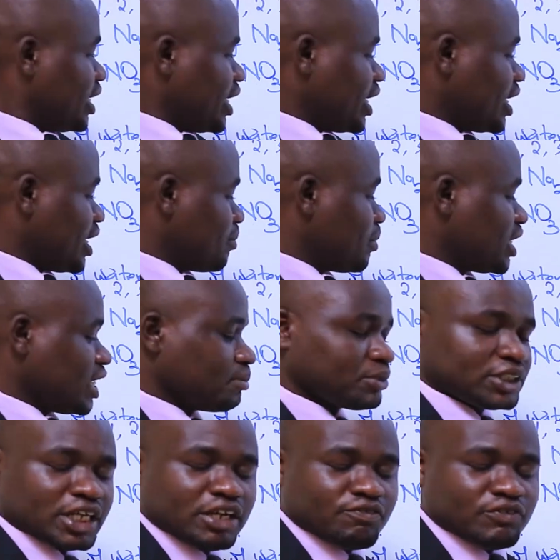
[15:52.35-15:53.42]
Barium
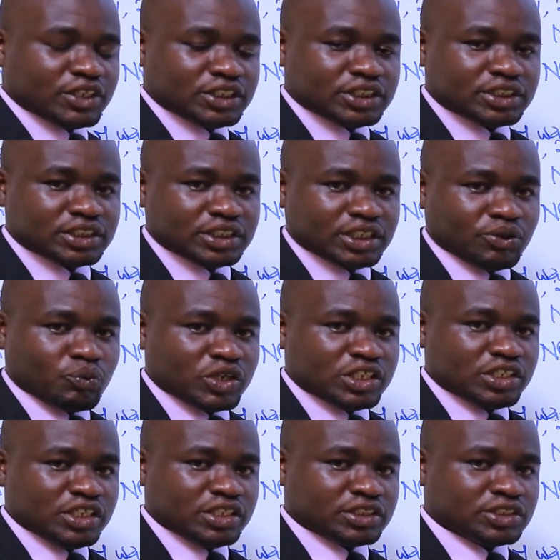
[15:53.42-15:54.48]
sulfate,
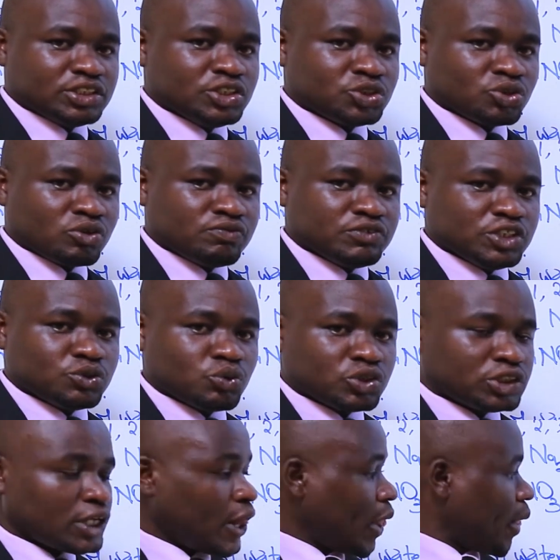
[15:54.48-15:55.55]
when it's dissolved in
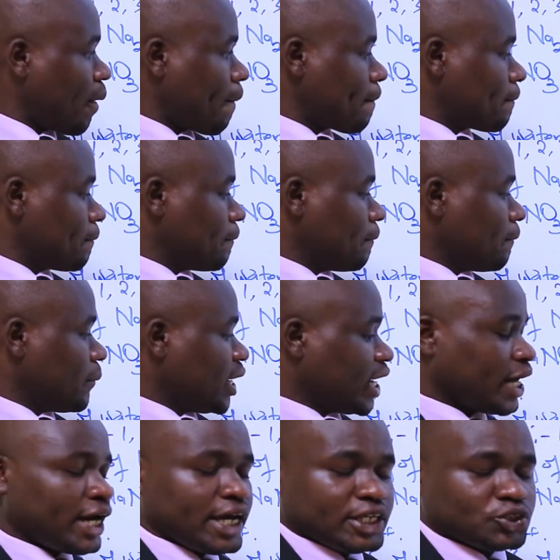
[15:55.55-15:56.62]
water,
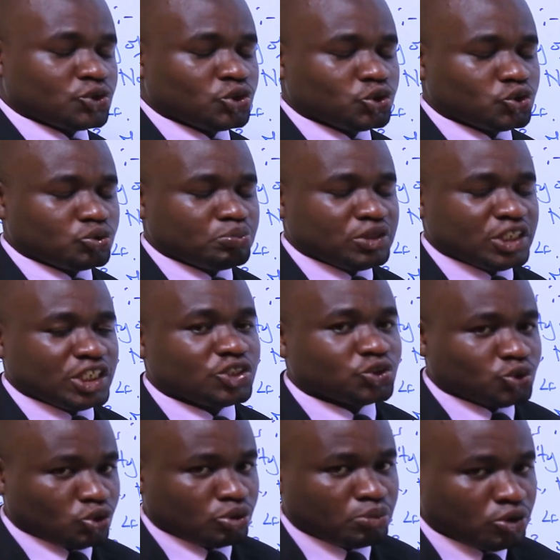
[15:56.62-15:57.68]
it's going to be
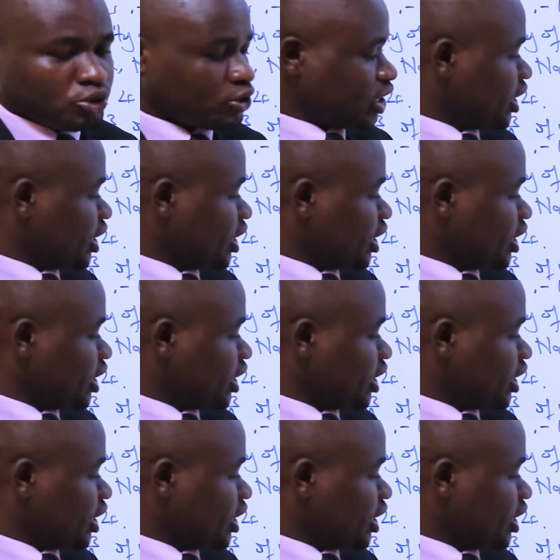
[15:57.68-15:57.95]
insoluble.